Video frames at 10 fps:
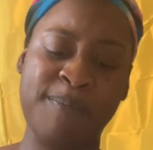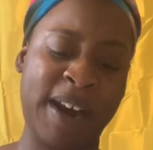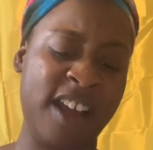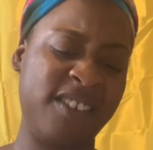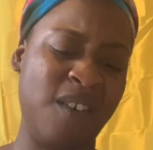but
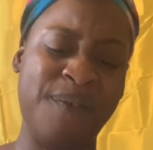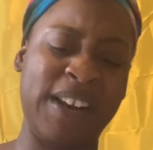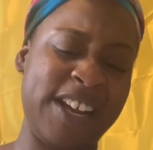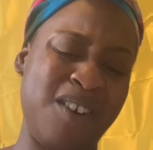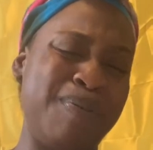I still feel
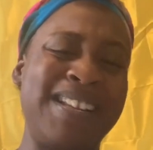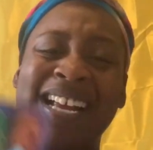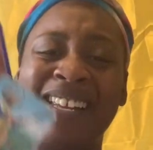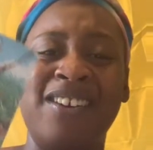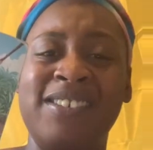like you're
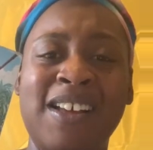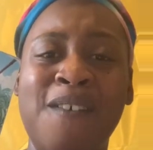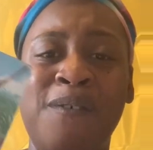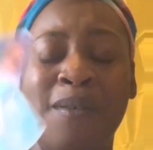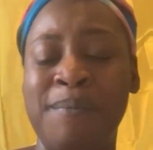protecting
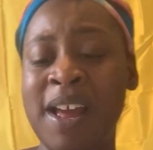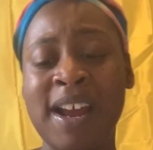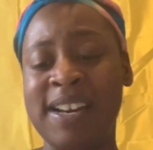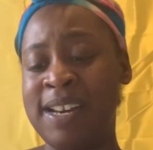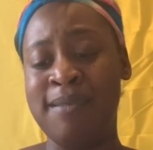yourself from
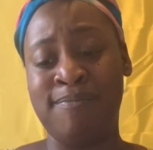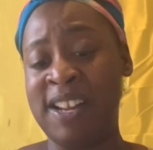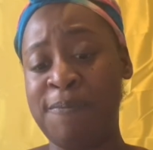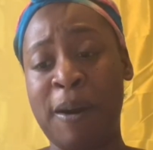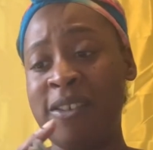
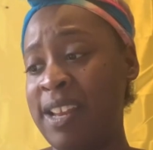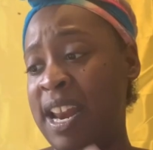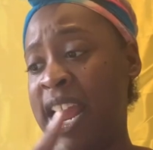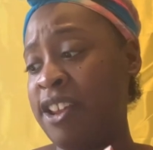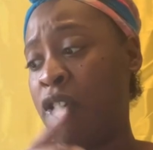this person
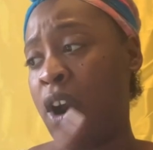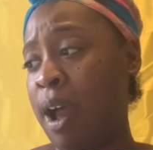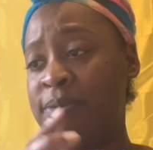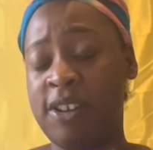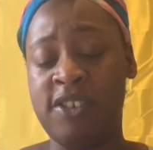and your
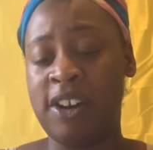options.